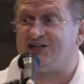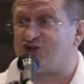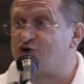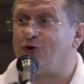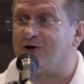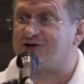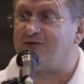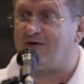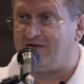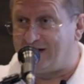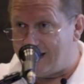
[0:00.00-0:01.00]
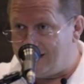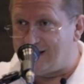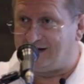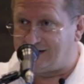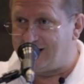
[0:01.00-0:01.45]
a source where we can
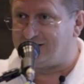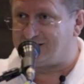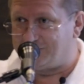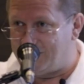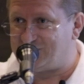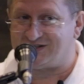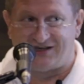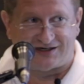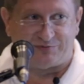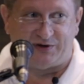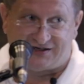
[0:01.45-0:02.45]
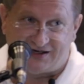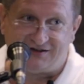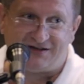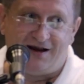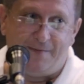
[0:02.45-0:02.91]
then take this majestic
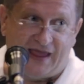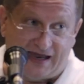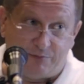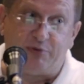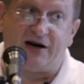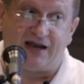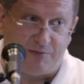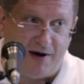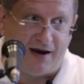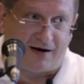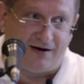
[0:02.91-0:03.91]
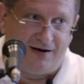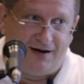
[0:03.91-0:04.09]
species and bring it back.